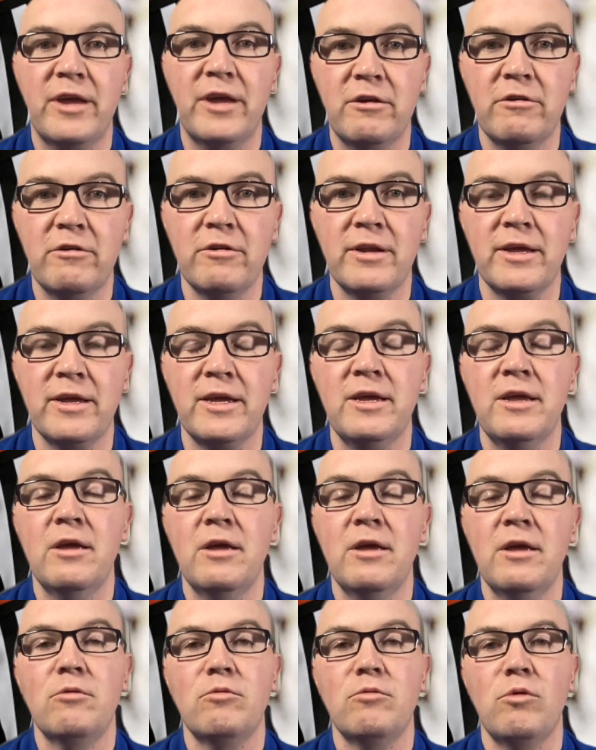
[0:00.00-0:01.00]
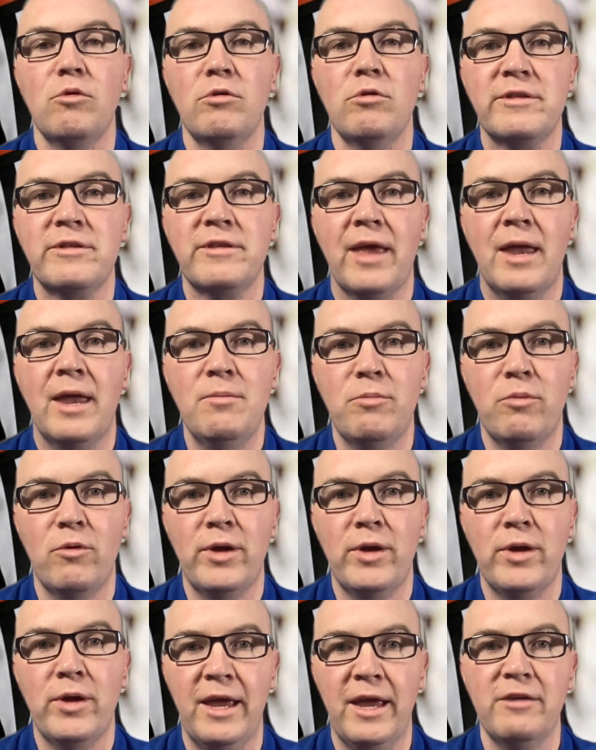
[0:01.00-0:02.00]
particularly Rule
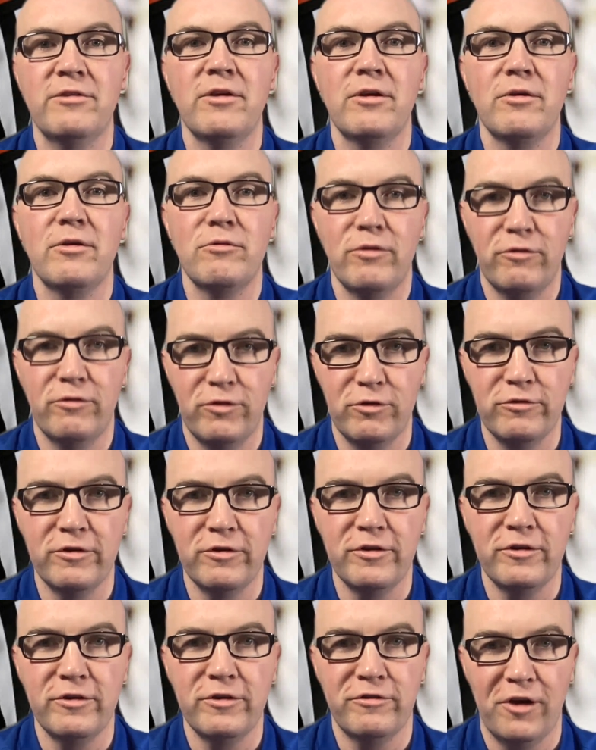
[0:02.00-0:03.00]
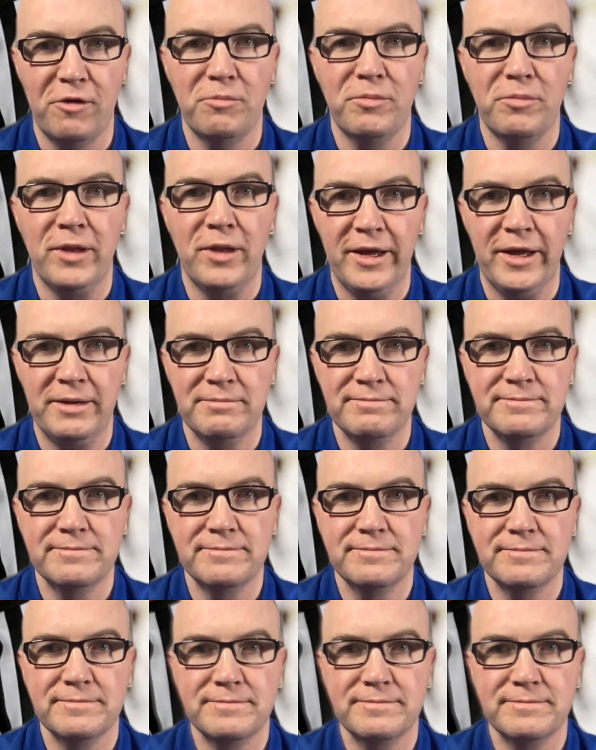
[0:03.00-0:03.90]
10.8, refusing to start play.